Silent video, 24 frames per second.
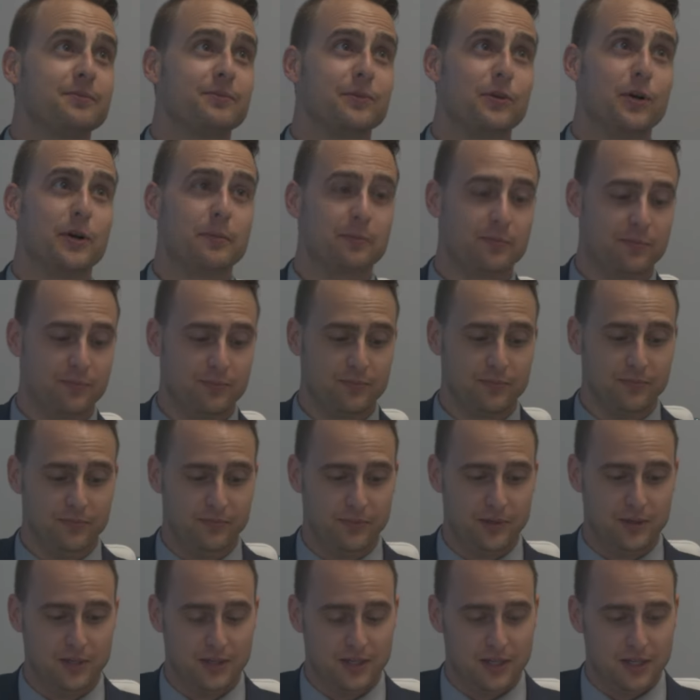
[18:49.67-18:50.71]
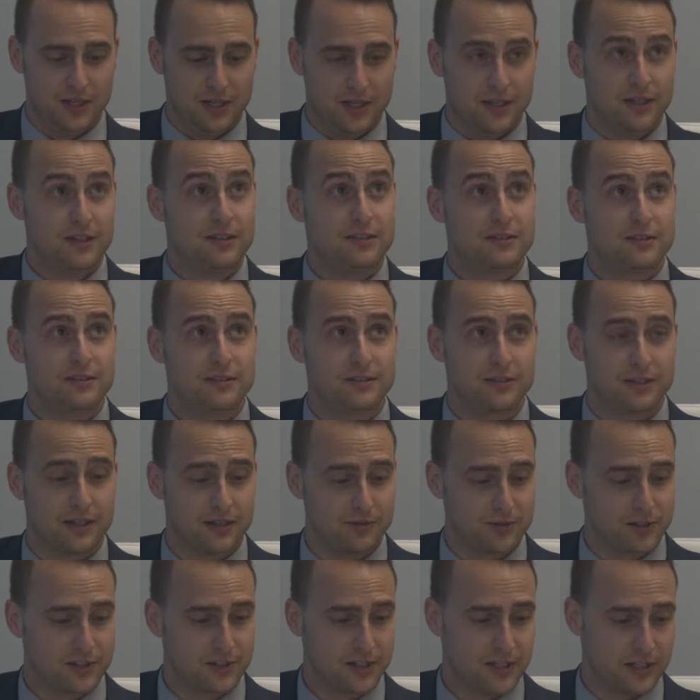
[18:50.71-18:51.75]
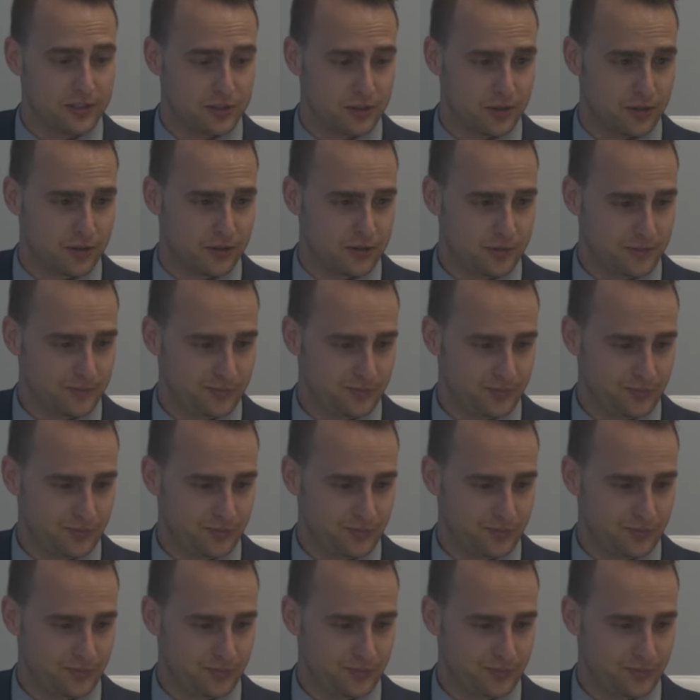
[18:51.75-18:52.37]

All right. Have a good day, Charles.